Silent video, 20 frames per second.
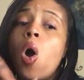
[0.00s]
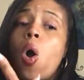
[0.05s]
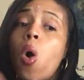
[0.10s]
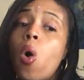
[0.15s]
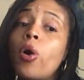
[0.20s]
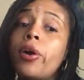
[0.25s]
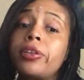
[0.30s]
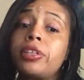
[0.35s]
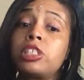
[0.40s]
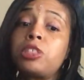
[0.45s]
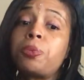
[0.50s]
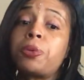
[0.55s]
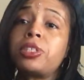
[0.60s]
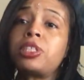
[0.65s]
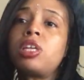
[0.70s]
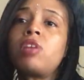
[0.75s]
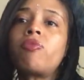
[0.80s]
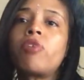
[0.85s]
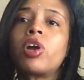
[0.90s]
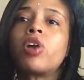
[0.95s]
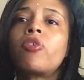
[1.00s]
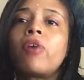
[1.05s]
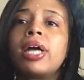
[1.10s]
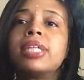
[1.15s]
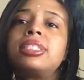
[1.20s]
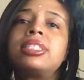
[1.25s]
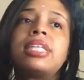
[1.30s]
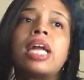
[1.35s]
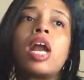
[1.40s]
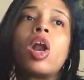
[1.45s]
or this person
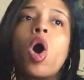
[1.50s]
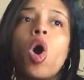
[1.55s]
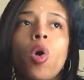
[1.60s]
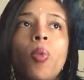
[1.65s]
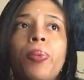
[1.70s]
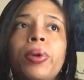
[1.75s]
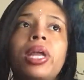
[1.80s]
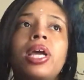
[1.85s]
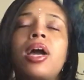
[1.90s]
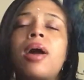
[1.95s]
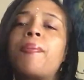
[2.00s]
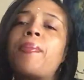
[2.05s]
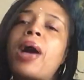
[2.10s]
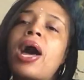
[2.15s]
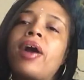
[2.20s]
regrets not opening up